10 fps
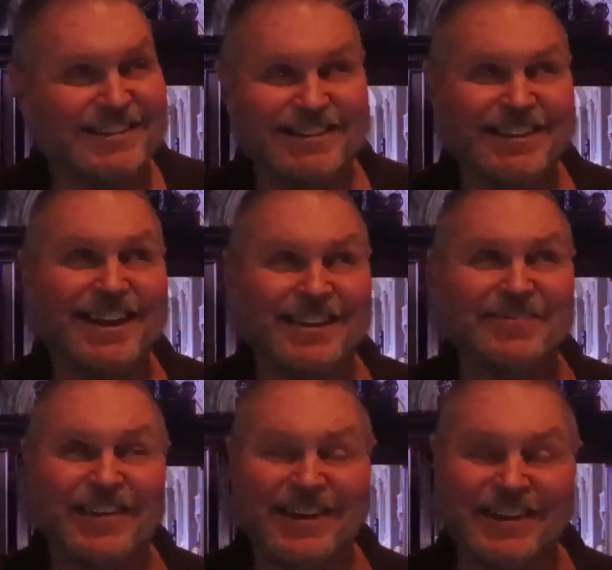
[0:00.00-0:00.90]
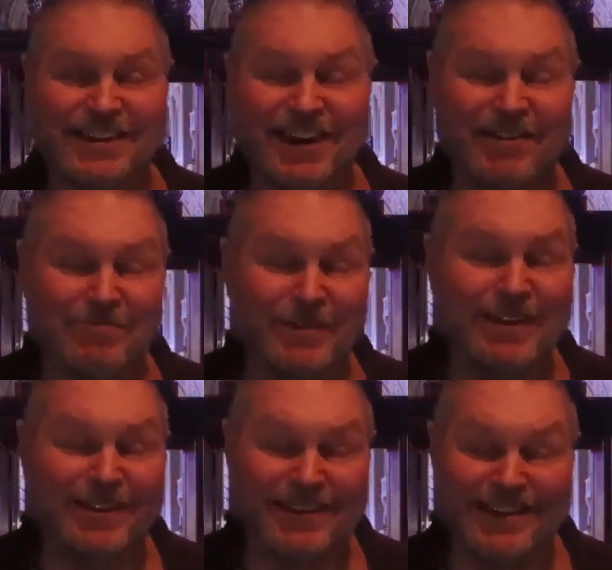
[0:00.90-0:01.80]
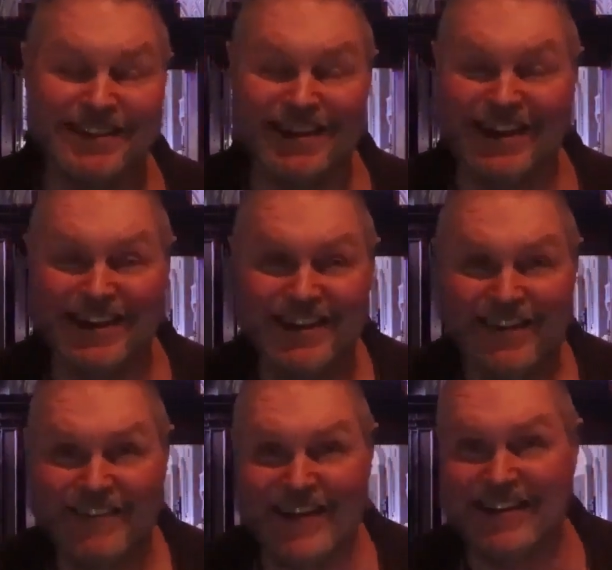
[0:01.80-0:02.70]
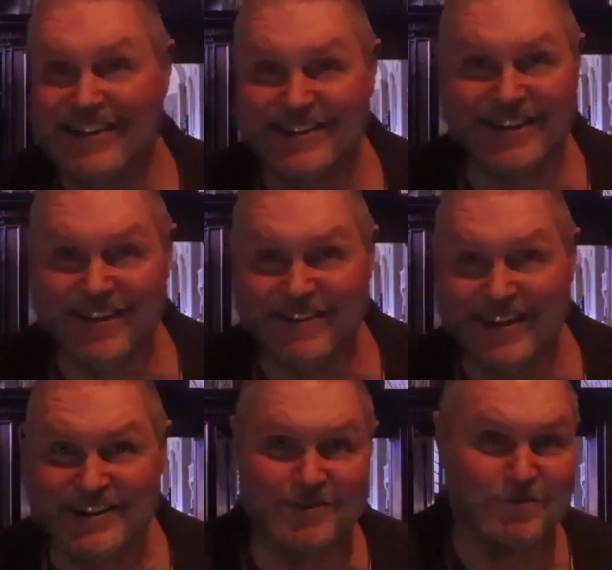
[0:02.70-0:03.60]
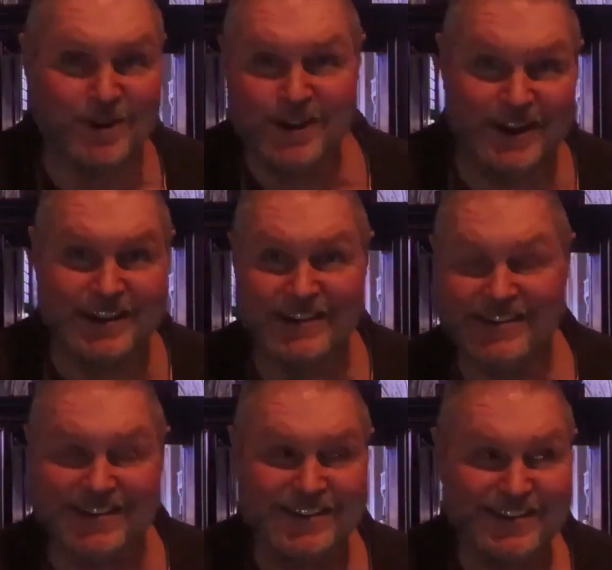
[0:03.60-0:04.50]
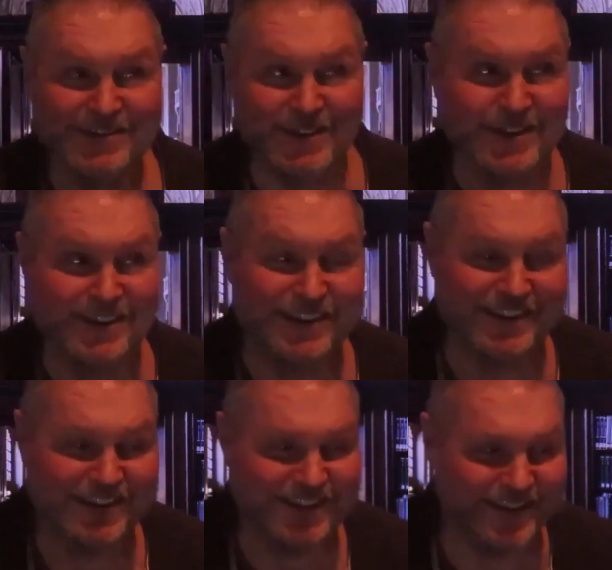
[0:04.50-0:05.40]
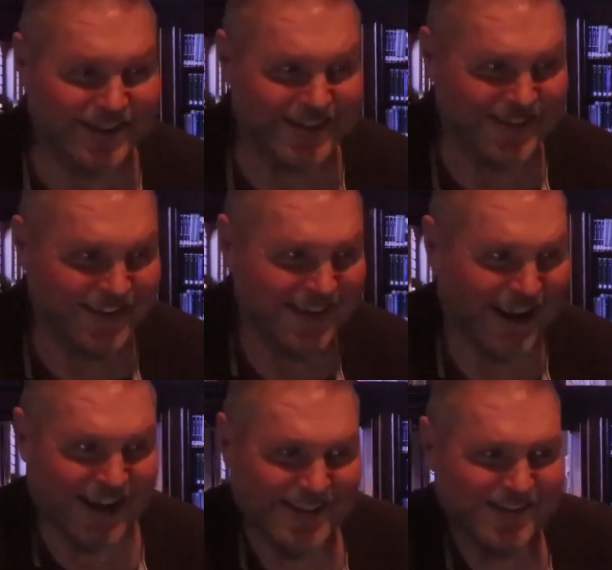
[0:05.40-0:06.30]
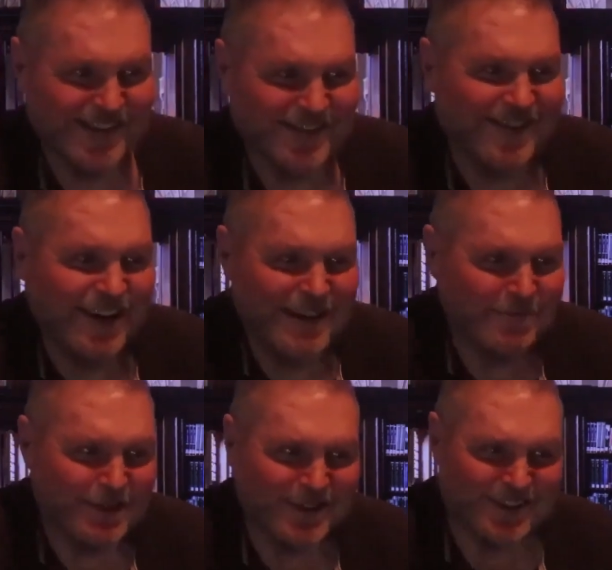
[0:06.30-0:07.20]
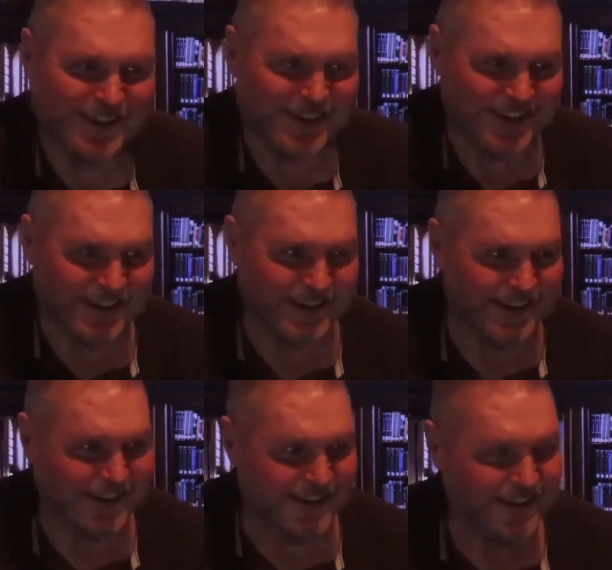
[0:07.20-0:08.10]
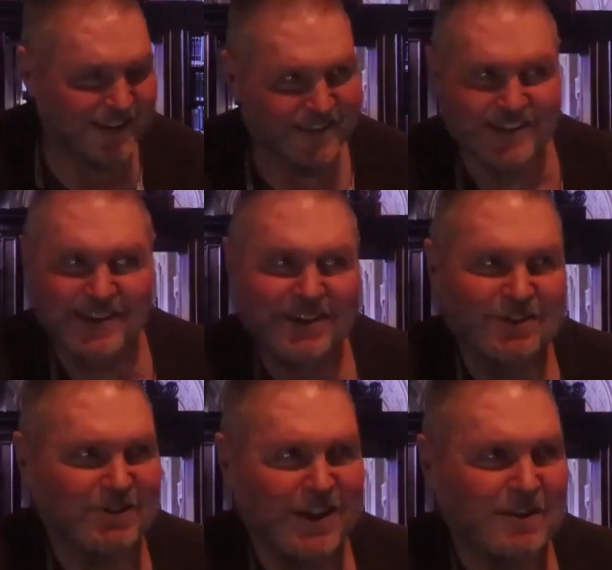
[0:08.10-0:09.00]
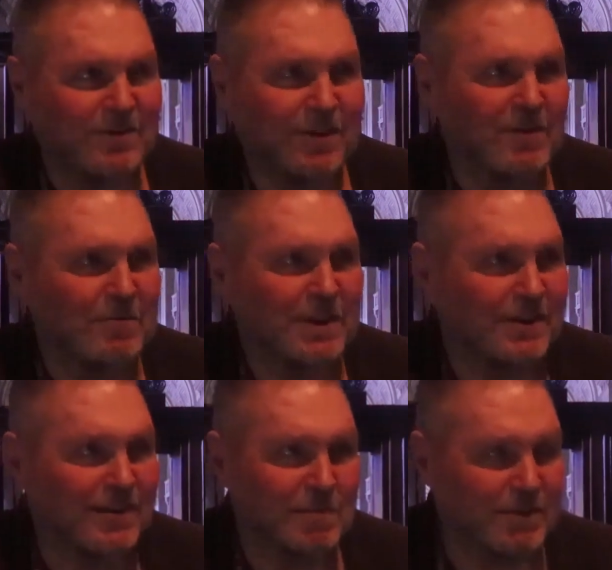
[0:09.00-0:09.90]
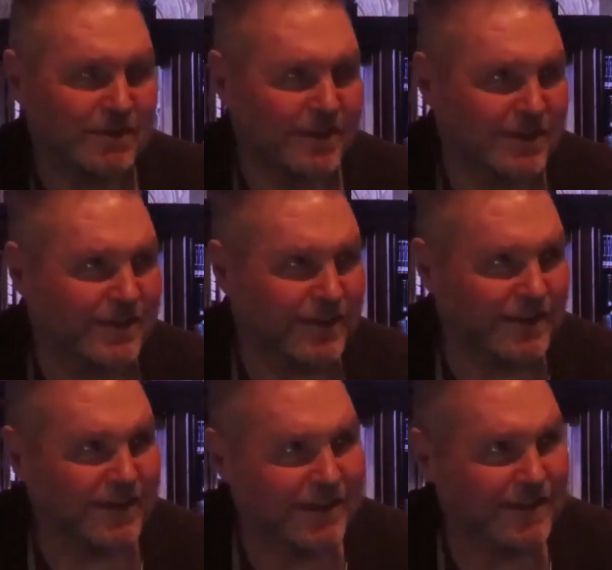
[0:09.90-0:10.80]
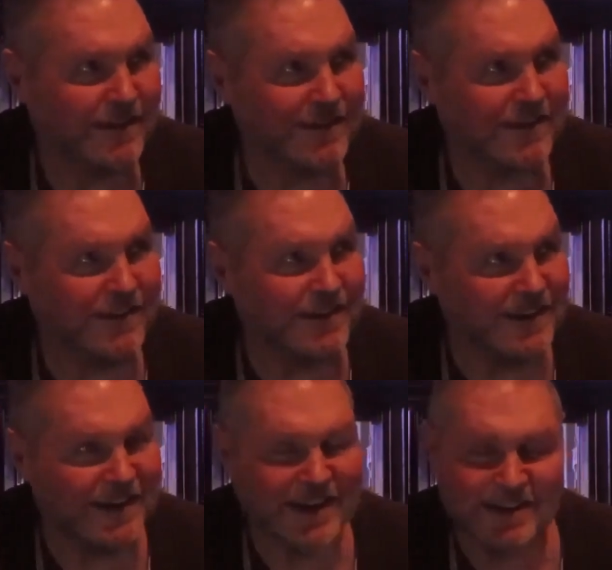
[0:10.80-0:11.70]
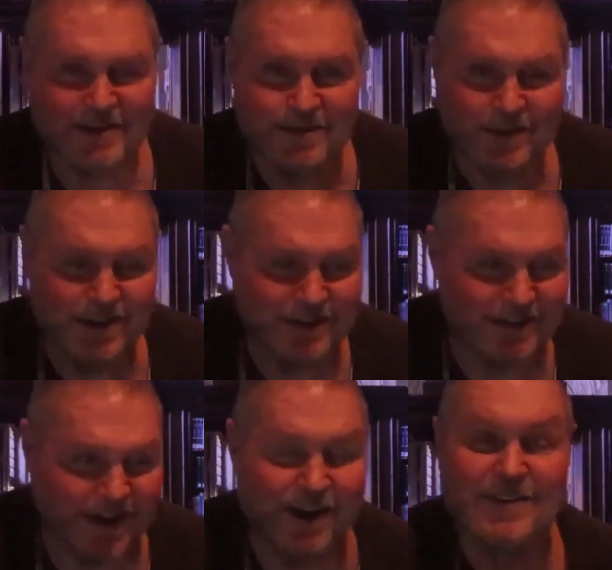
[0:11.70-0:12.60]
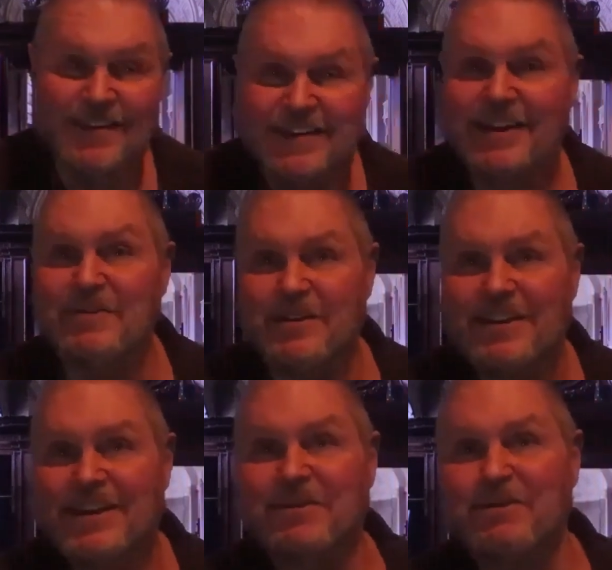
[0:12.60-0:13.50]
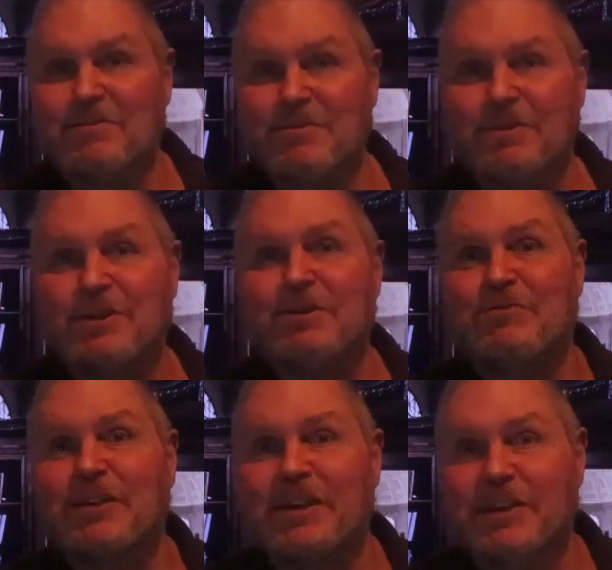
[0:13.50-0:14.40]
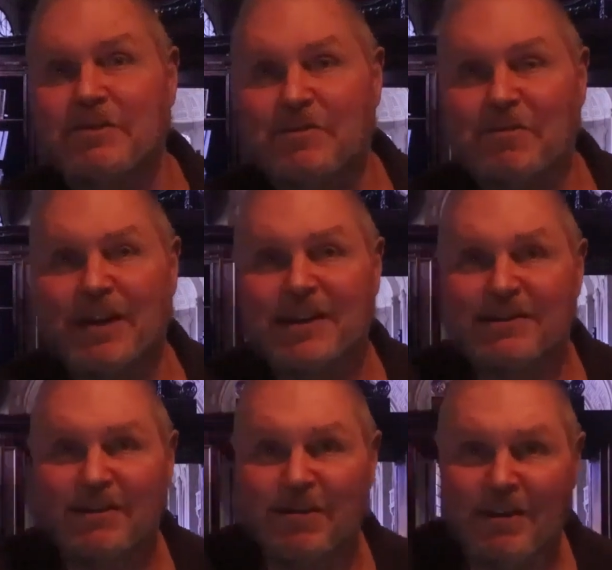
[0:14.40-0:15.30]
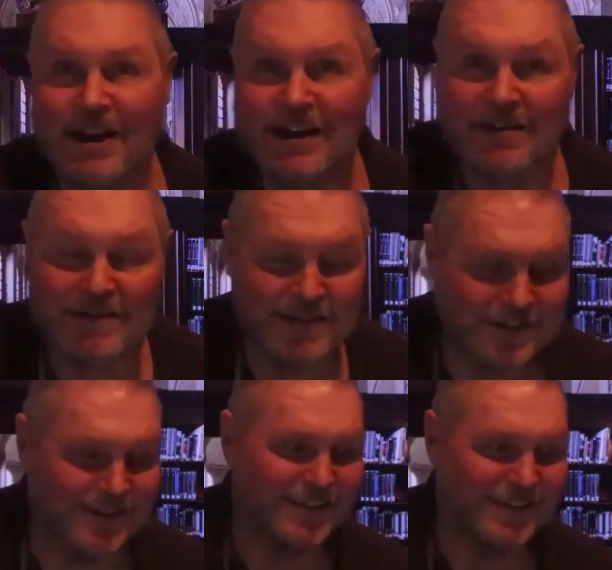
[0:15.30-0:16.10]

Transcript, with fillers: God says, I can make it a lot better than that. And then turn around and just run in, suddenly. I don't know why he put suddenly in there. He just said, return to my temple. He had his reason. No, it was, it was for this video and making y'all laugh.